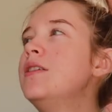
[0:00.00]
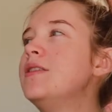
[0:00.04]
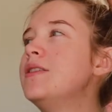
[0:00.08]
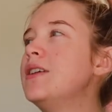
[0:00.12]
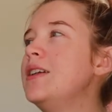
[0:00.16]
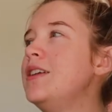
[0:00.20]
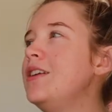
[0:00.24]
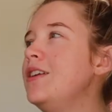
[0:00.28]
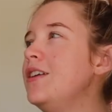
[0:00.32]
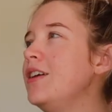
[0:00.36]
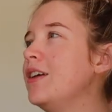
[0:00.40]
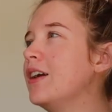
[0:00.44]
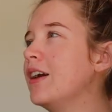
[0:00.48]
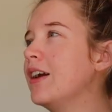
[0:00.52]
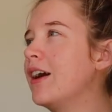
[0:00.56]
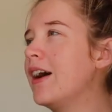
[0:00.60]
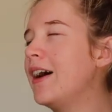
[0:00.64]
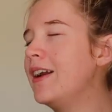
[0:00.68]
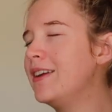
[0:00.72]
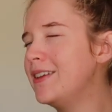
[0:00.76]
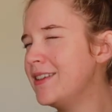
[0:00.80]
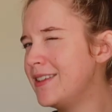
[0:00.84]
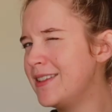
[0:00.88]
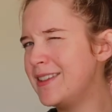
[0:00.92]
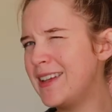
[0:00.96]
So you can
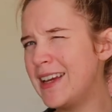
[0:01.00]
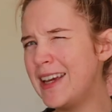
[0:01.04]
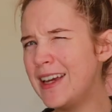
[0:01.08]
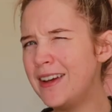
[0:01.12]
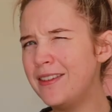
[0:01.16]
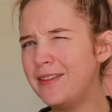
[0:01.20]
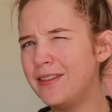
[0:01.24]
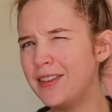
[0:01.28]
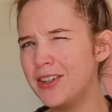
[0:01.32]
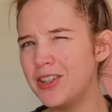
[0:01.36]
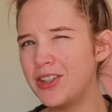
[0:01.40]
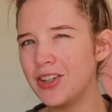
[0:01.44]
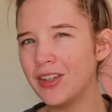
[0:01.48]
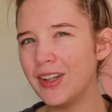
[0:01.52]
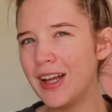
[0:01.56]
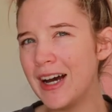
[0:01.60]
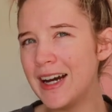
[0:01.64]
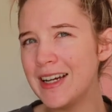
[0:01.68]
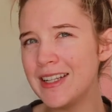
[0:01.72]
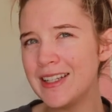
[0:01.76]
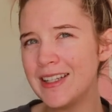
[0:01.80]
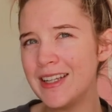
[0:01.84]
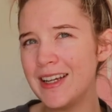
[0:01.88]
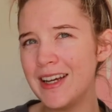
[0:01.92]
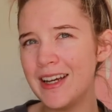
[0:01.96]
kind of see and
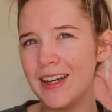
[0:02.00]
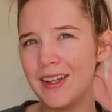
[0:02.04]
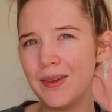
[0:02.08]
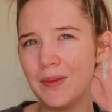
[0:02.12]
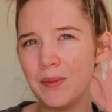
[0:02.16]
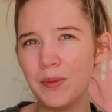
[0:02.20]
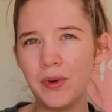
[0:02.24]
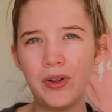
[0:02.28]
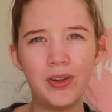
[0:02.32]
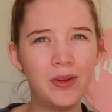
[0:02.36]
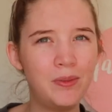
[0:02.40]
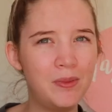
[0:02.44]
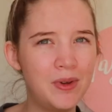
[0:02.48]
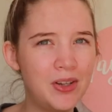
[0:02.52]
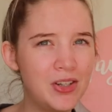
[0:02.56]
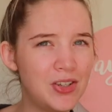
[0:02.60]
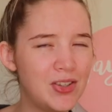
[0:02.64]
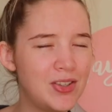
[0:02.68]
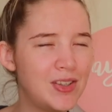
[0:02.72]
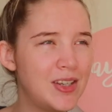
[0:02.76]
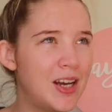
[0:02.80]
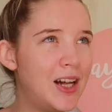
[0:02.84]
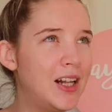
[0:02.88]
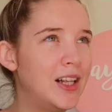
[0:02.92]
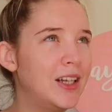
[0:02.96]
visualize it more than me
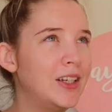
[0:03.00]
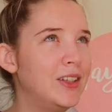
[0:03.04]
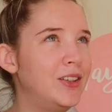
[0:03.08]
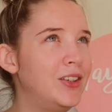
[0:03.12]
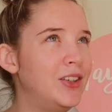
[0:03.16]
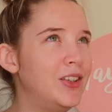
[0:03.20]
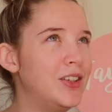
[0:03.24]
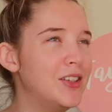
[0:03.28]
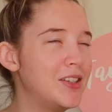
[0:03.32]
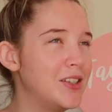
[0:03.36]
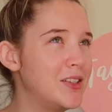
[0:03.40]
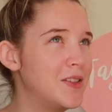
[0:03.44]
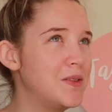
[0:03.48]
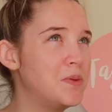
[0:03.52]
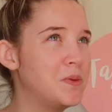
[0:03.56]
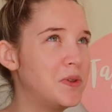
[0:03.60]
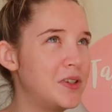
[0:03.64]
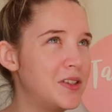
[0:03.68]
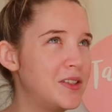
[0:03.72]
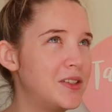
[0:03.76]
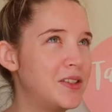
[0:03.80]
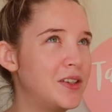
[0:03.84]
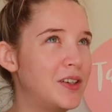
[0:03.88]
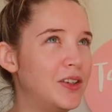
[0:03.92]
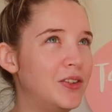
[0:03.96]
just telling you this is
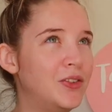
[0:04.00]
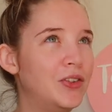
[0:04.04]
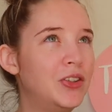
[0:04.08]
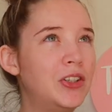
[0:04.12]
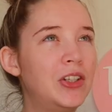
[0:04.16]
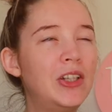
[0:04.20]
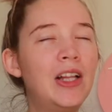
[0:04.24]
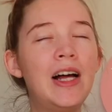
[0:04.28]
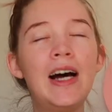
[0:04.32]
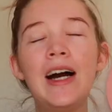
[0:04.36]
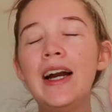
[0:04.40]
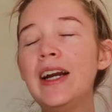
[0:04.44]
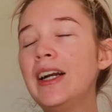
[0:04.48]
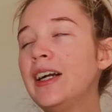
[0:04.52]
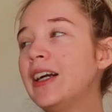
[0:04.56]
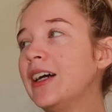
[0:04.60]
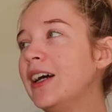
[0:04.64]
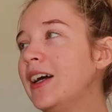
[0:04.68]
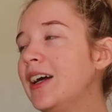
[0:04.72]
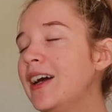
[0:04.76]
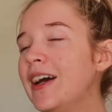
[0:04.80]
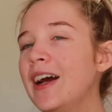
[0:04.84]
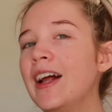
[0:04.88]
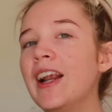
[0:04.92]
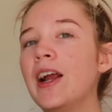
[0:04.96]
what it's going to look like.
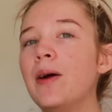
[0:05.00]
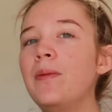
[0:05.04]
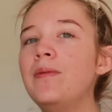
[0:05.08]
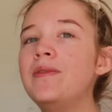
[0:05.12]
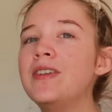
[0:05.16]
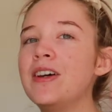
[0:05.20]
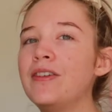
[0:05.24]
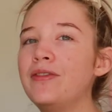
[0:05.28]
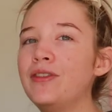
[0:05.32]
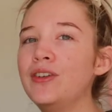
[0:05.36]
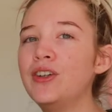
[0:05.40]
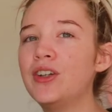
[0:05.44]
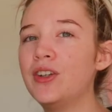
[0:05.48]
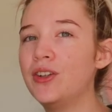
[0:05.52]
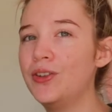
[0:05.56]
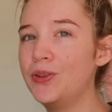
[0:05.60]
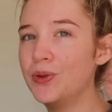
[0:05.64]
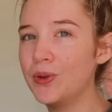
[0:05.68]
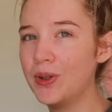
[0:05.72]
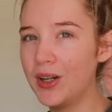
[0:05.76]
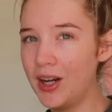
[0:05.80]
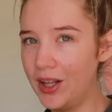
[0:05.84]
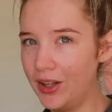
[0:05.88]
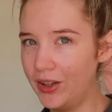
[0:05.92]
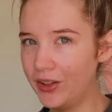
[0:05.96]
And I'm definitely going to
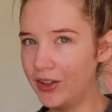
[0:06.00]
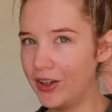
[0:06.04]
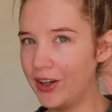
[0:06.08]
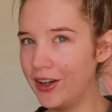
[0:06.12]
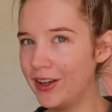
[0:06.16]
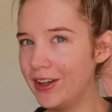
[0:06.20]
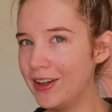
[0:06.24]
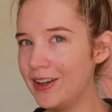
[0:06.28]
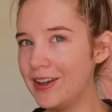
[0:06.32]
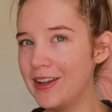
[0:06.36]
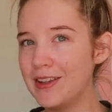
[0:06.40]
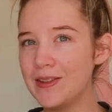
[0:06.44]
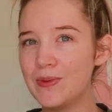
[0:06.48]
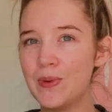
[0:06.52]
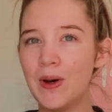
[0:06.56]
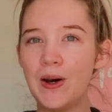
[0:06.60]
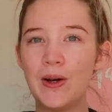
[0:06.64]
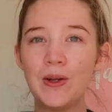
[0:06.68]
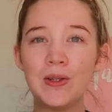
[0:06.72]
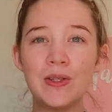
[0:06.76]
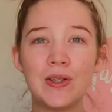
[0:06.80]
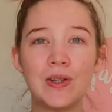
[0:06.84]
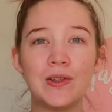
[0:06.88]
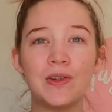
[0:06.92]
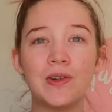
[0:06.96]
do it color coded as
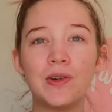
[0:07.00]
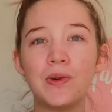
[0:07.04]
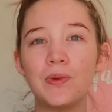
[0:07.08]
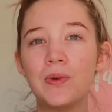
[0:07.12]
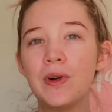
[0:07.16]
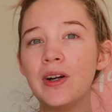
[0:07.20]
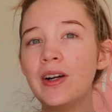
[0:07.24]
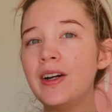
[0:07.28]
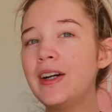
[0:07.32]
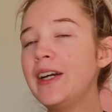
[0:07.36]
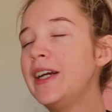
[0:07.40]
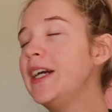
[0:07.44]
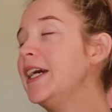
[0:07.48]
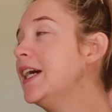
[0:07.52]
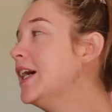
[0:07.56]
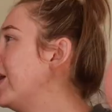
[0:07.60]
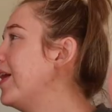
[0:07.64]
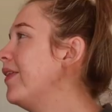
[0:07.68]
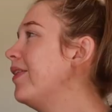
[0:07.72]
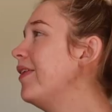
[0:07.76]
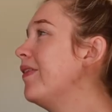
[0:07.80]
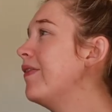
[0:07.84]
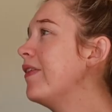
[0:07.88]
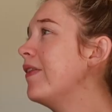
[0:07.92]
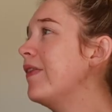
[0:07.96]
well, so don't worry. But
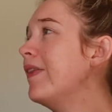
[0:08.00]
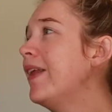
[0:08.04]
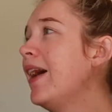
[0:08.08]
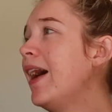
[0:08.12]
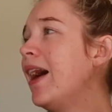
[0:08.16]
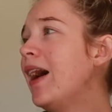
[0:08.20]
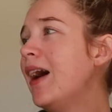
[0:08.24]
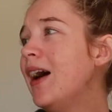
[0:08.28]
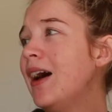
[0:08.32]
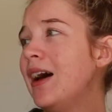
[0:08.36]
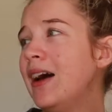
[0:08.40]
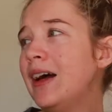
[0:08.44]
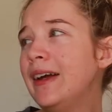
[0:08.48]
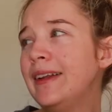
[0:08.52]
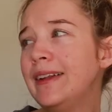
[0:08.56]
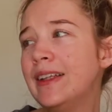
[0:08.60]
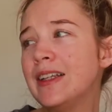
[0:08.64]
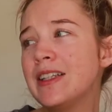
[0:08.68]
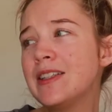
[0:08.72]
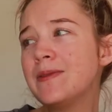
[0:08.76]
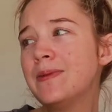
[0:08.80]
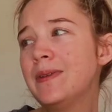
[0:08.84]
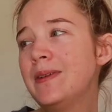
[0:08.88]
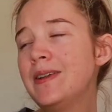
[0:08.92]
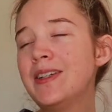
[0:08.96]
other than that,
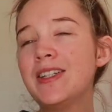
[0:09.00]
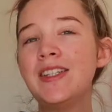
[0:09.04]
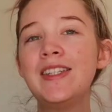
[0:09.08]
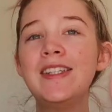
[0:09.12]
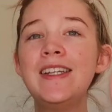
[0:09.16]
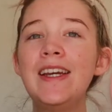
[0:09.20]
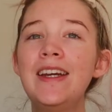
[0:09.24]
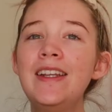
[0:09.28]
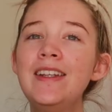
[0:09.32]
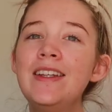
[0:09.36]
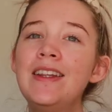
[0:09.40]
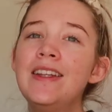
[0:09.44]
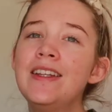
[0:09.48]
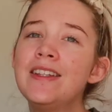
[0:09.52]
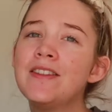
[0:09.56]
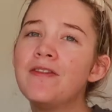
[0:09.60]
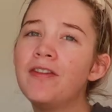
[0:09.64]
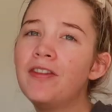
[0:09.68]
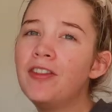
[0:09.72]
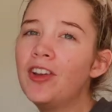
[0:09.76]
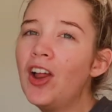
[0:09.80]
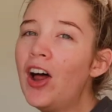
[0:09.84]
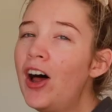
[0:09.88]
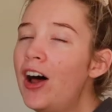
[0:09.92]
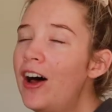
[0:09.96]
that's pretty much the end of this
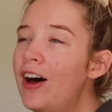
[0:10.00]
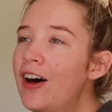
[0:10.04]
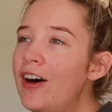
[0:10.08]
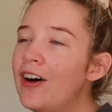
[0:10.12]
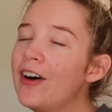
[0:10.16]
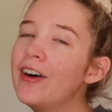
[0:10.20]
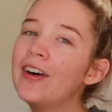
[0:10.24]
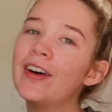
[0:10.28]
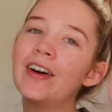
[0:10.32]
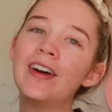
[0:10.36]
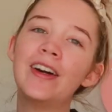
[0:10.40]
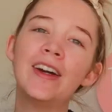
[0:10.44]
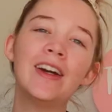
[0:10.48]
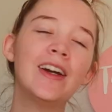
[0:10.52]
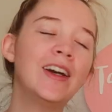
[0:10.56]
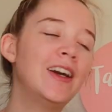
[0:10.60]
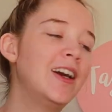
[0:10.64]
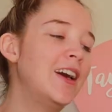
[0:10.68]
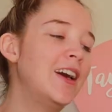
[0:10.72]
vlog.